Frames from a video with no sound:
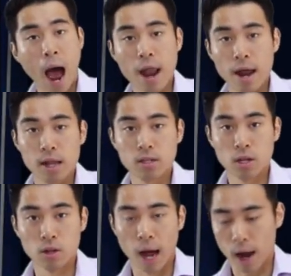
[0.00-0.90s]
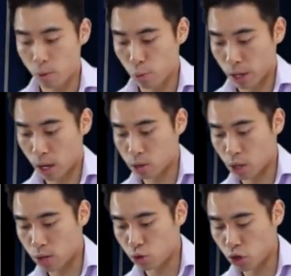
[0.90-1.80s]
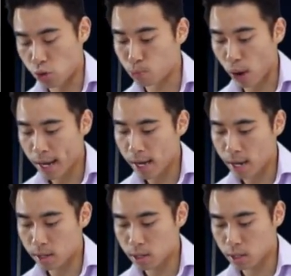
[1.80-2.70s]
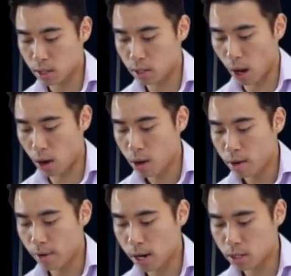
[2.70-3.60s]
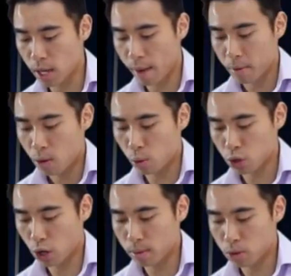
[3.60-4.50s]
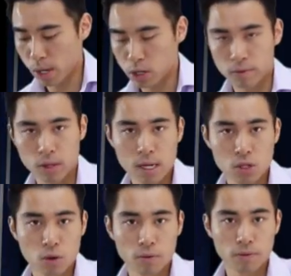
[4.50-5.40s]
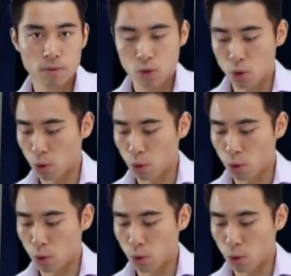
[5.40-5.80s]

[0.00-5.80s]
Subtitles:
And to do that, we're going to introduce brackets. So first step, what's common to each of these two